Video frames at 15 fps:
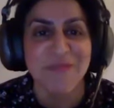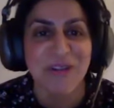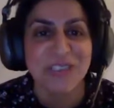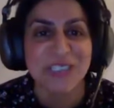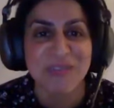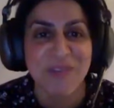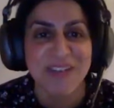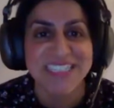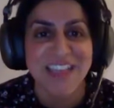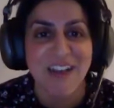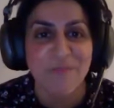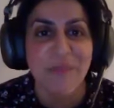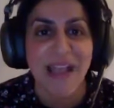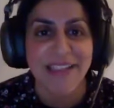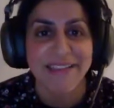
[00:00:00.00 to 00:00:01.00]
watching
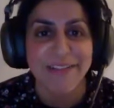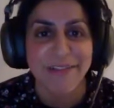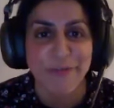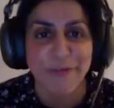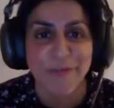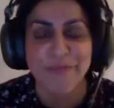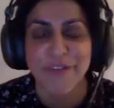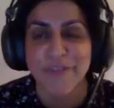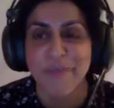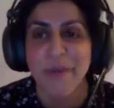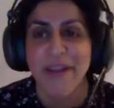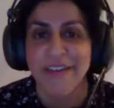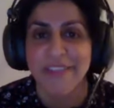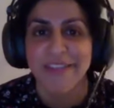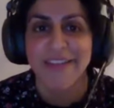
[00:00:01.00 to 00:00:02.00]
myself back in a room full of
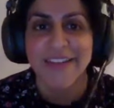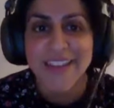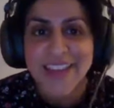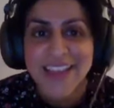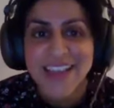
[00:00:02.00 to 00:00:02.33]
my other,